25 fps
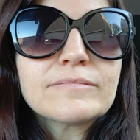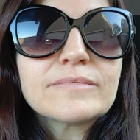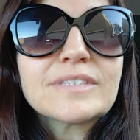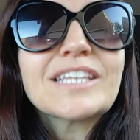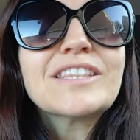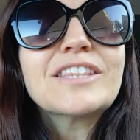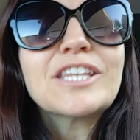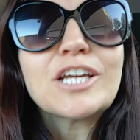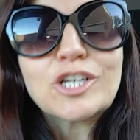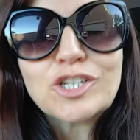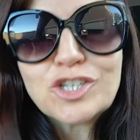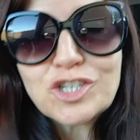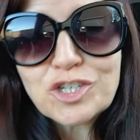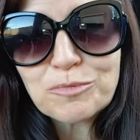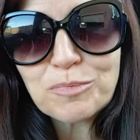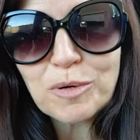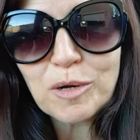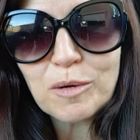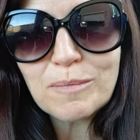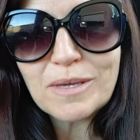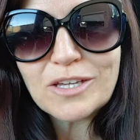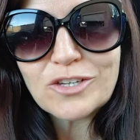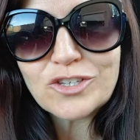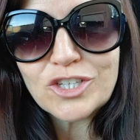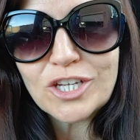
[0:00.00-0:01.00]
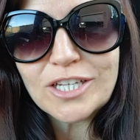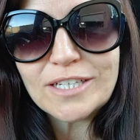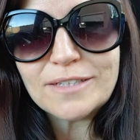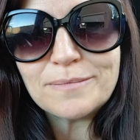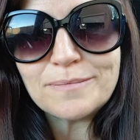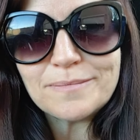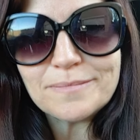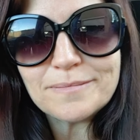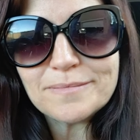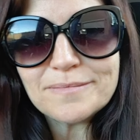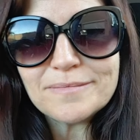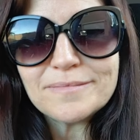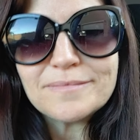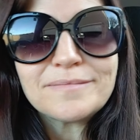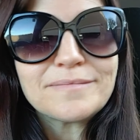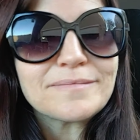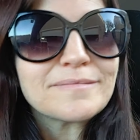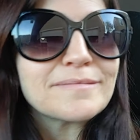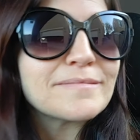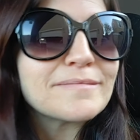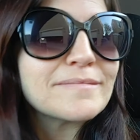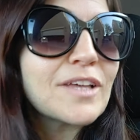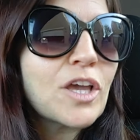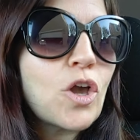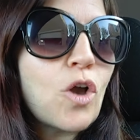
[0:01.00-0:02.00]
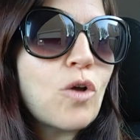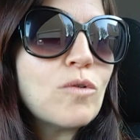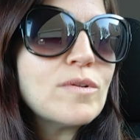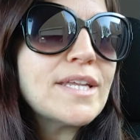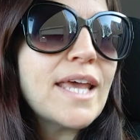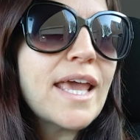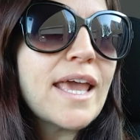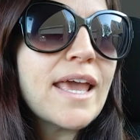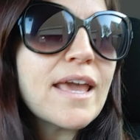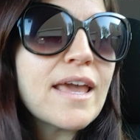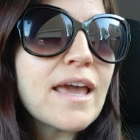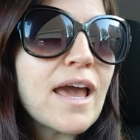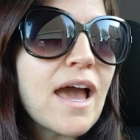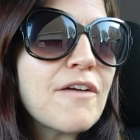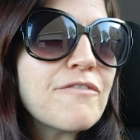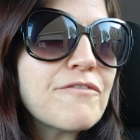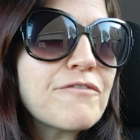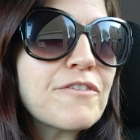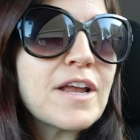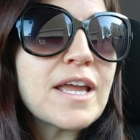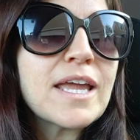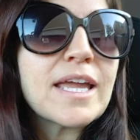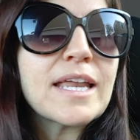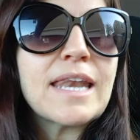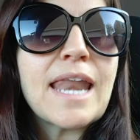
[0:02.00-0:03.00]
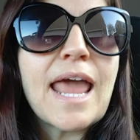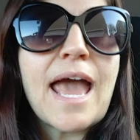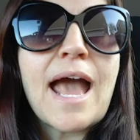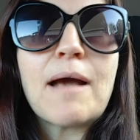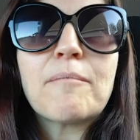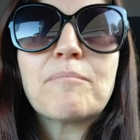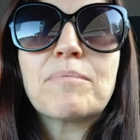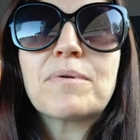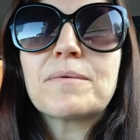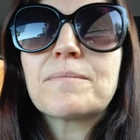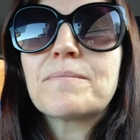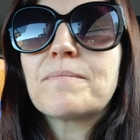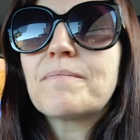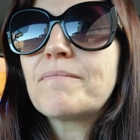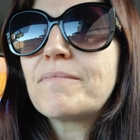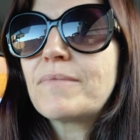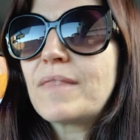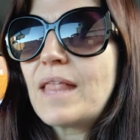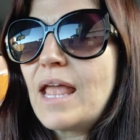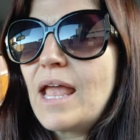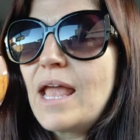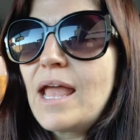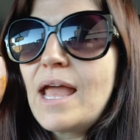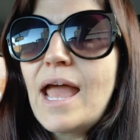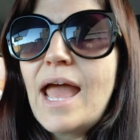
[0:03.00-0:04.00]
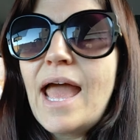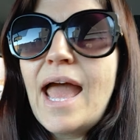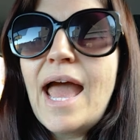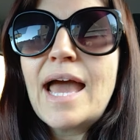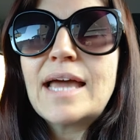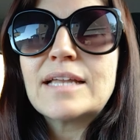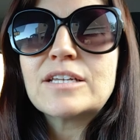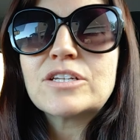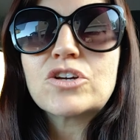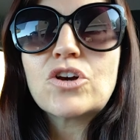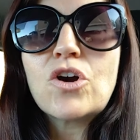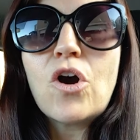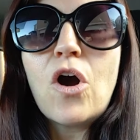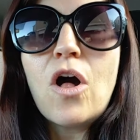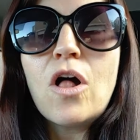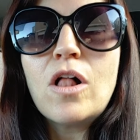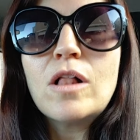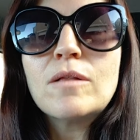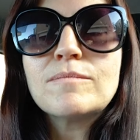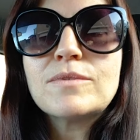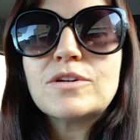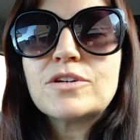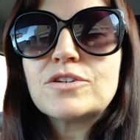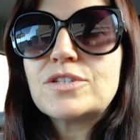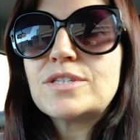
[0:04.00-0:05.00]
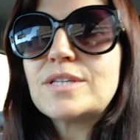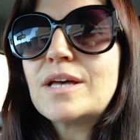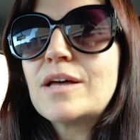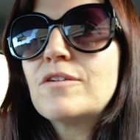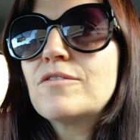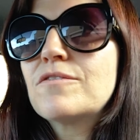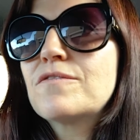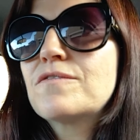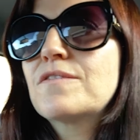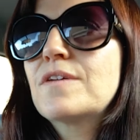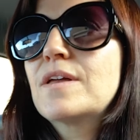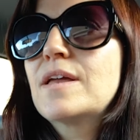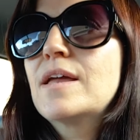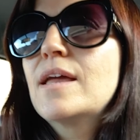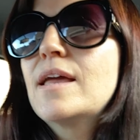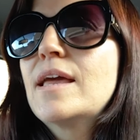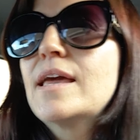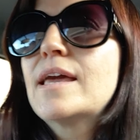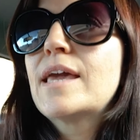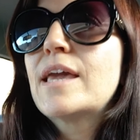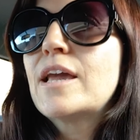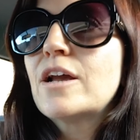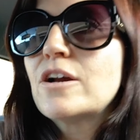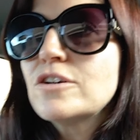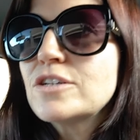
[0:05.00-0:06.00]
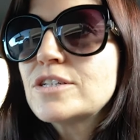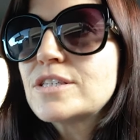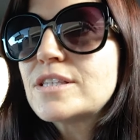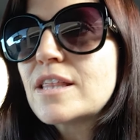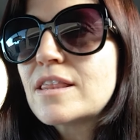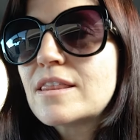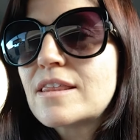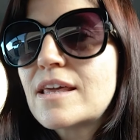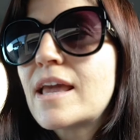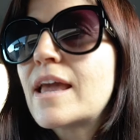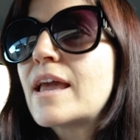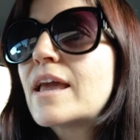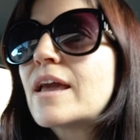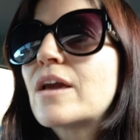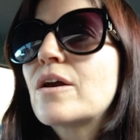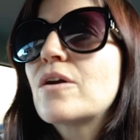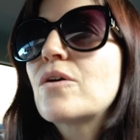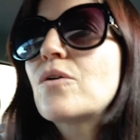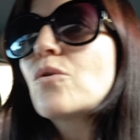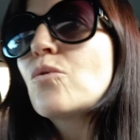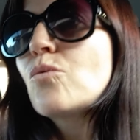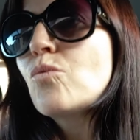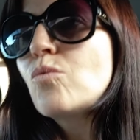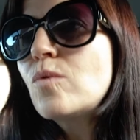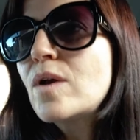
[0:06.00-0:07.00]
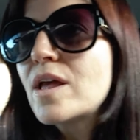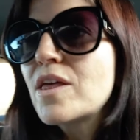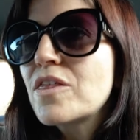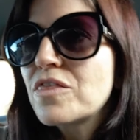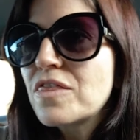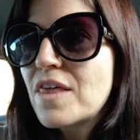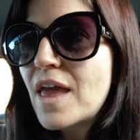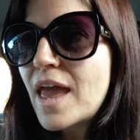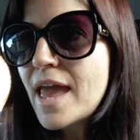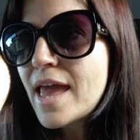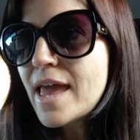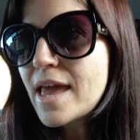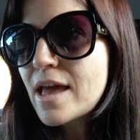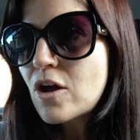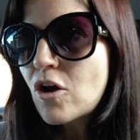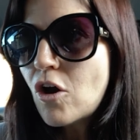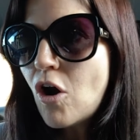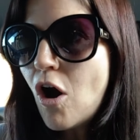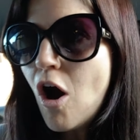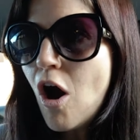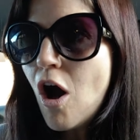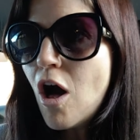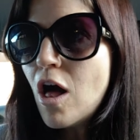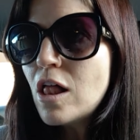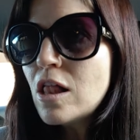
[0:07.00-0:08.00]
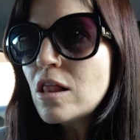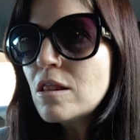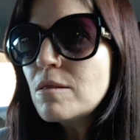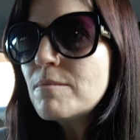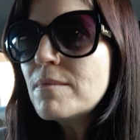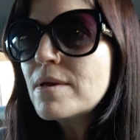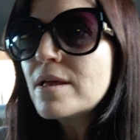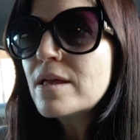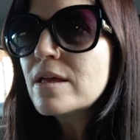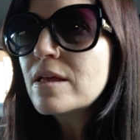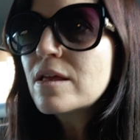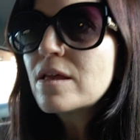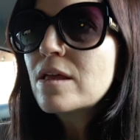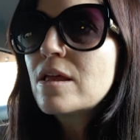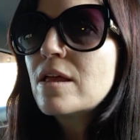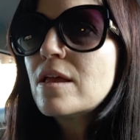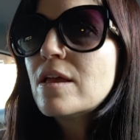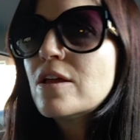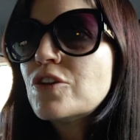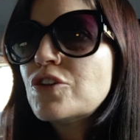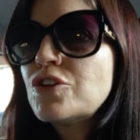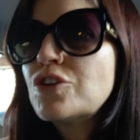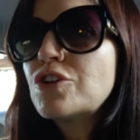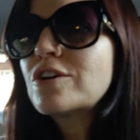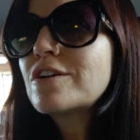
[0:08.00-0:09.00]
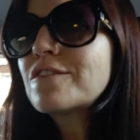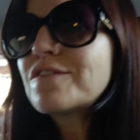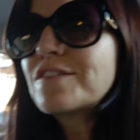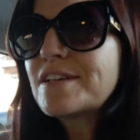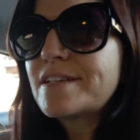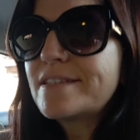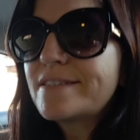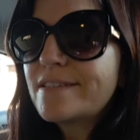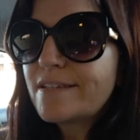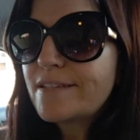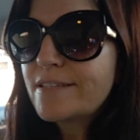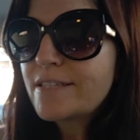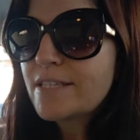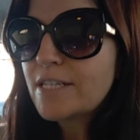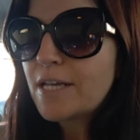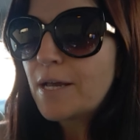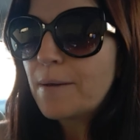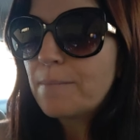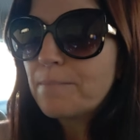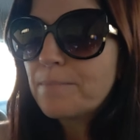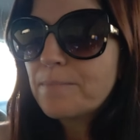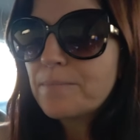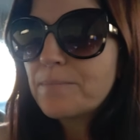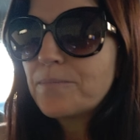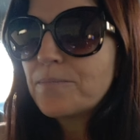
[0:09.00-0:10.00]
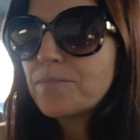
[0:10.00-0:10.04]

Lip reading: there's your permission. Go take a freaking nap and calm yourself. Here's the thing. With a calm nervous system,